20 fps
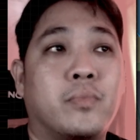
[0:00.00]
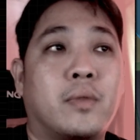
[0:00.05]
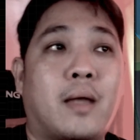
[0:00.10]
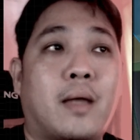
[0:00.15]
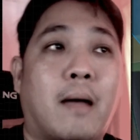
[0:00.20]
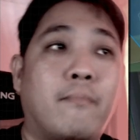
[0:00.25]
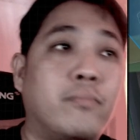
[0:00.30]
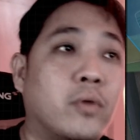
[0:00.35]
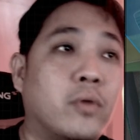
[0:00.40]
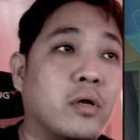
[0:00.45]

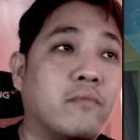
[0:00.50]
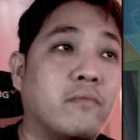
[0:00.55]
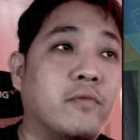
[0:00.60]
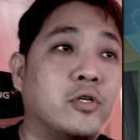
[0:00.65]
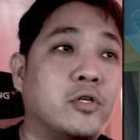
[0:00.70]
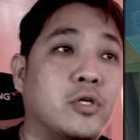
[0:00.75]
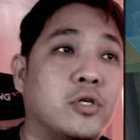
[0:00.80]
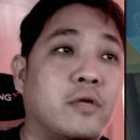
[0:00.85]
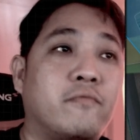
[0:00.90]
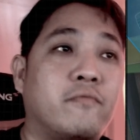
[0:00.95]
I'm not even
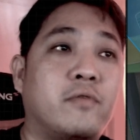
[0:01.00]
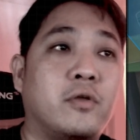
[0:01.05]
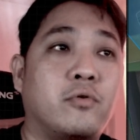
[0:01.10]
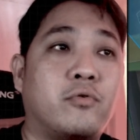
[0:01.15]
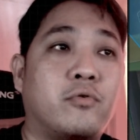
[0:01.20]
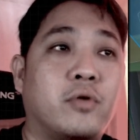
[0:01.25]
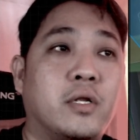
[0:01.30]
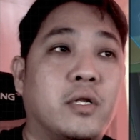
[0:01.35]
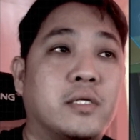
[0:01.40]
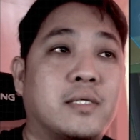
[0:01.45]
sure if the
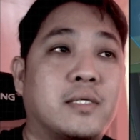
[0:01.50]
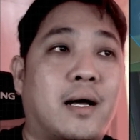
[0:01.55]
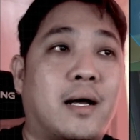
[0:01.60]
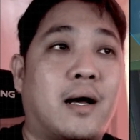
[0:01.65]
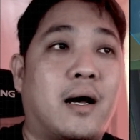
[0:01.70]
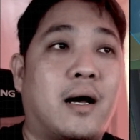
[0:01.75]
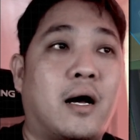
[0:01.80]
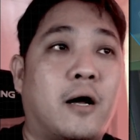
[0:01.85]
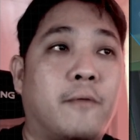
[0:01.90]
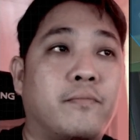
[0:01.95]
Ukrainians
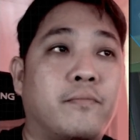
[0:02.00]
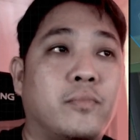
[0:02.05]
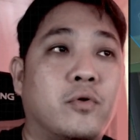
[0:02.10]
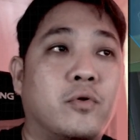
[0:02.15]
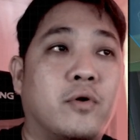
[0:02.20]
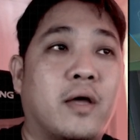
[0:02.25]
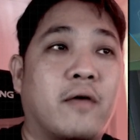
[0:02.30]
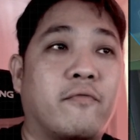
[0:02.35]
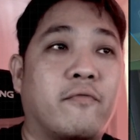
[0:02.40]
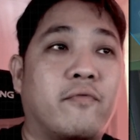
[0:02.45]

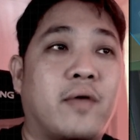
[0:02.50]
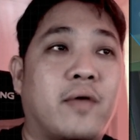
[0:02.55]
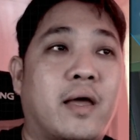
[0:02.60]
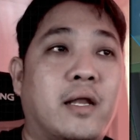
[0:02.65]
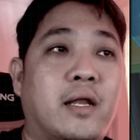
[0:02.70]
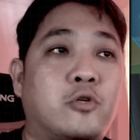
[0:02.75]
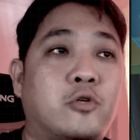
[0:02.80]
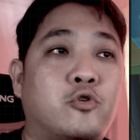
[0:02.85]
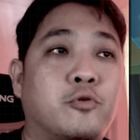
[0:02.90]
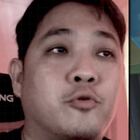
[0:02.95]
have
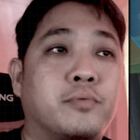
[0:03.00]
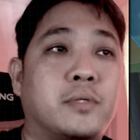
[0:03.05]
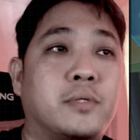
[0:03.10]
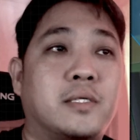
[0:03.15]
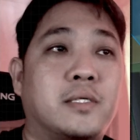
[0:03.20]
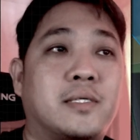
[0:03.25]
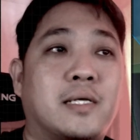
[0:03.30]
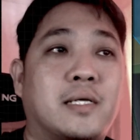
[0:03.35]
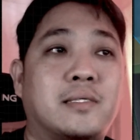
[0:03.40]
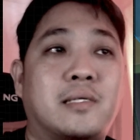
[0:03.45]
any troops
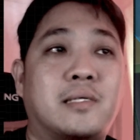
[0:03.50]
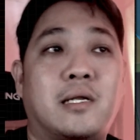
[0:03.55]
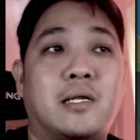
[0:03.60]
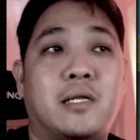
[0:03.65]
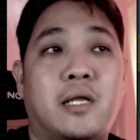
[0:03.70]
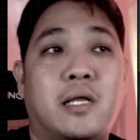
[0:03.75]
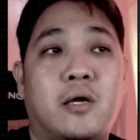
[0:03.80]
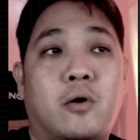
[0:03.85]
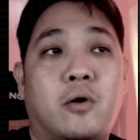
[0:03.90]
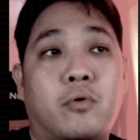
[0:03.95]
inside
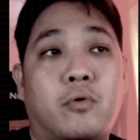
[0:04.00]
Zalene